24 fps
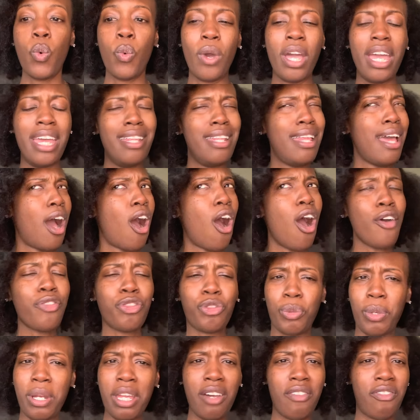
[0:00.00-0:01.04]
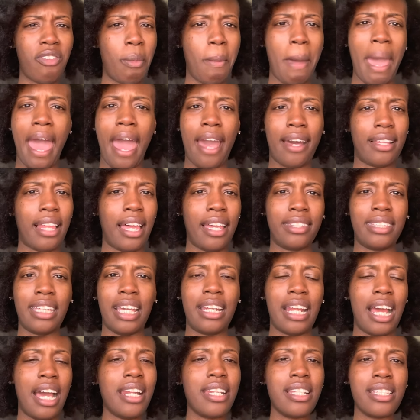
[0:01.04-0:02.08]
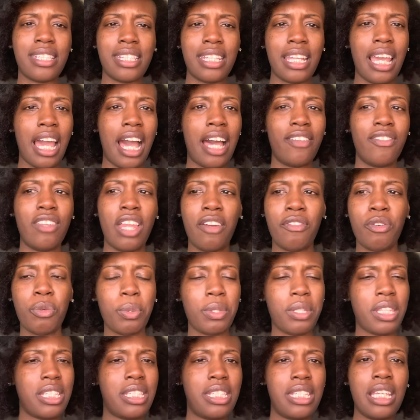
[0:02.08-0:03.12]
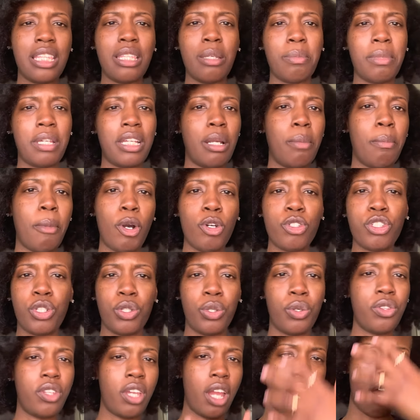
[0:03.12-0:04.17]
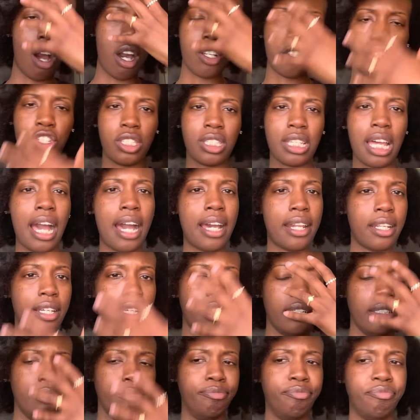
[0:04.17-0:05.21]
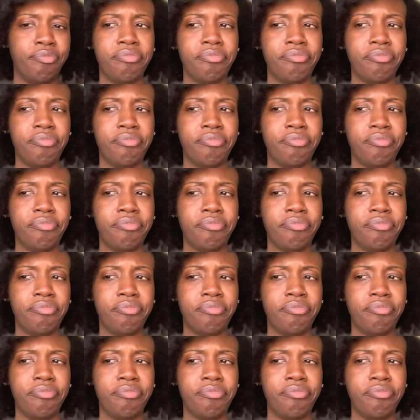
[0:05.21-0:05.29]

It, all three of them act like that, honestly. I never really see them get emotional. They're all just kind of